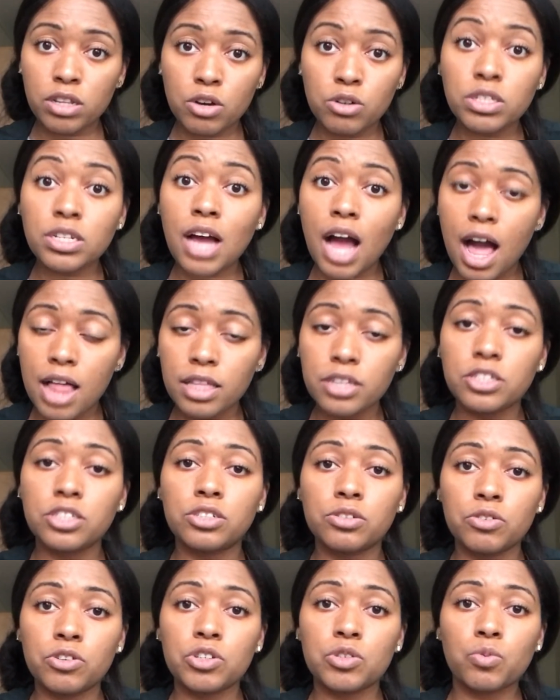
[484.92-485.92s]
of those college
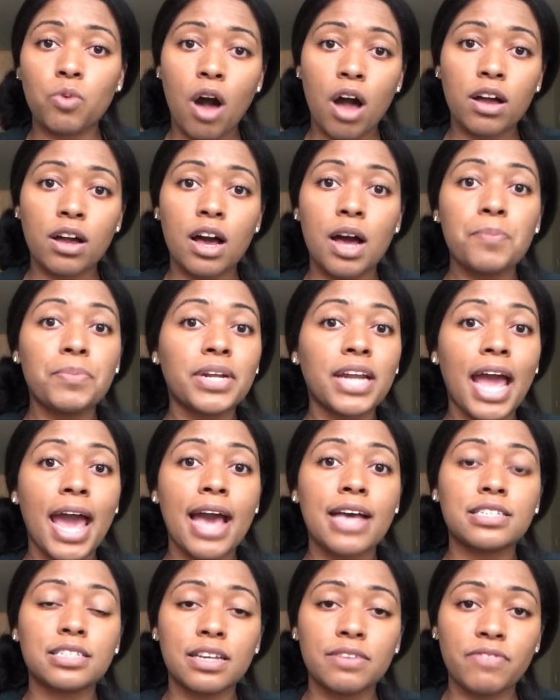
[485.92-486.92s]
students walk up and
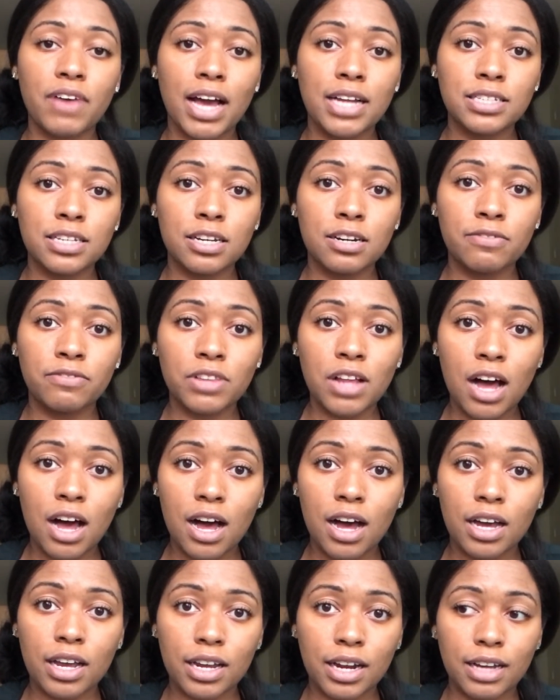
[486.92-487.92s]
ask if I did a
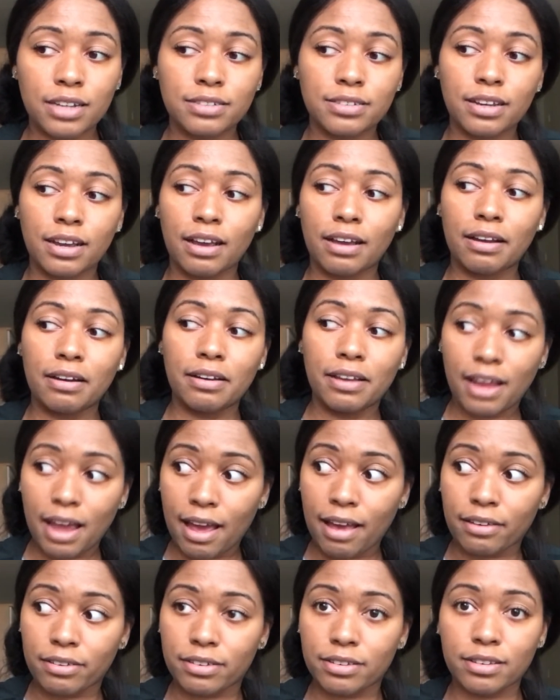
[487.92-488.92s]
vlog, and I said
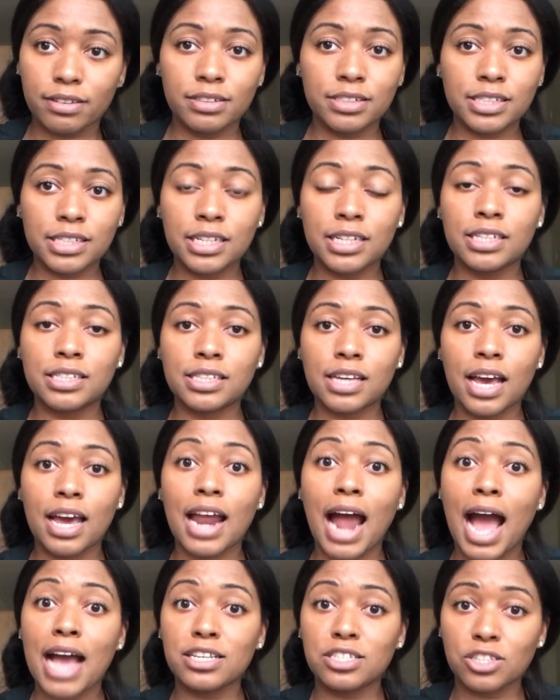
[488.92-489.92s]
yes. And she
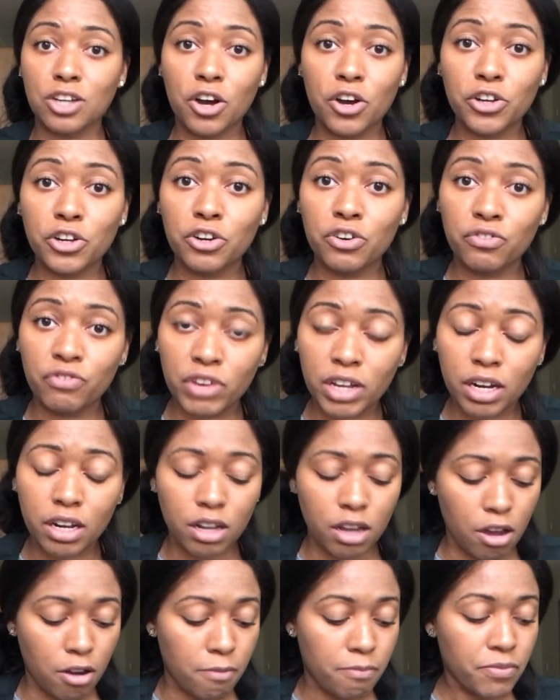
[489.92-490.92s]
said, I saw your
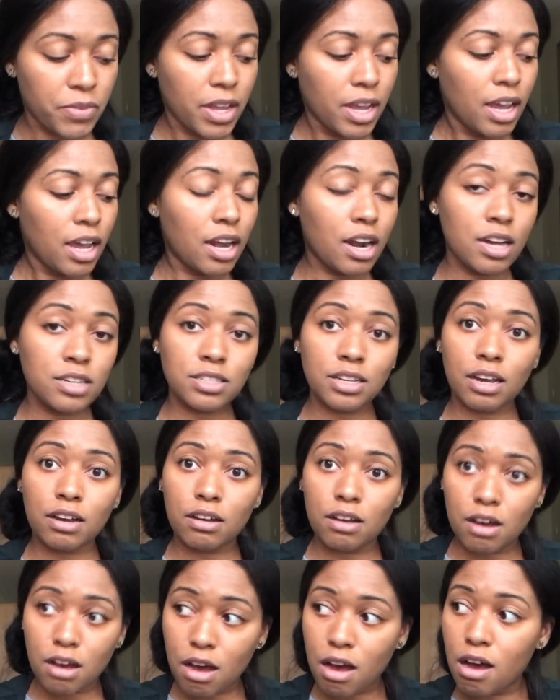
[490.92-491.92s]
video. And I was
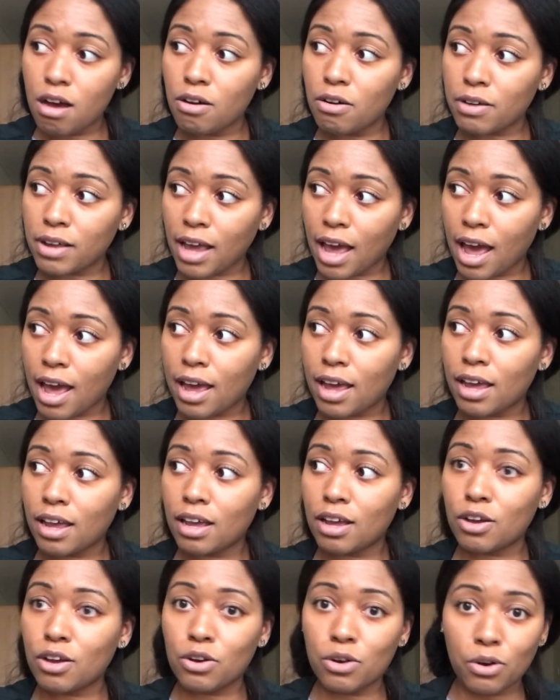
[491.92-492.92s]
like, oh,
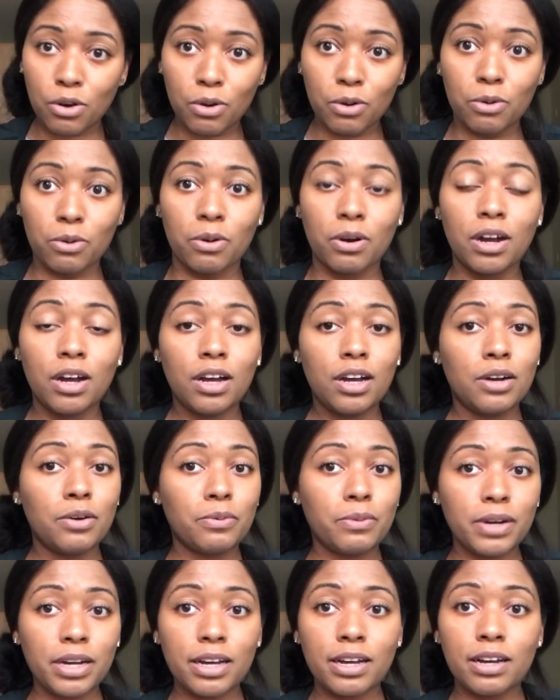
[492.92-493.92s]
okay, cool.
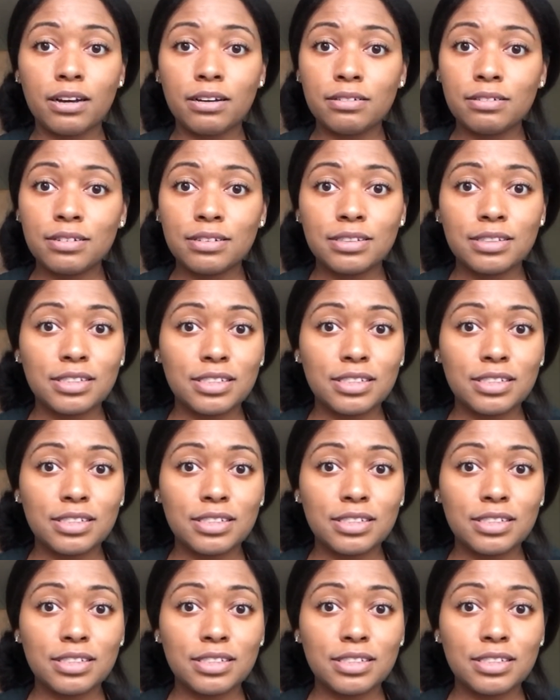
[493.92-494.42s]
Well,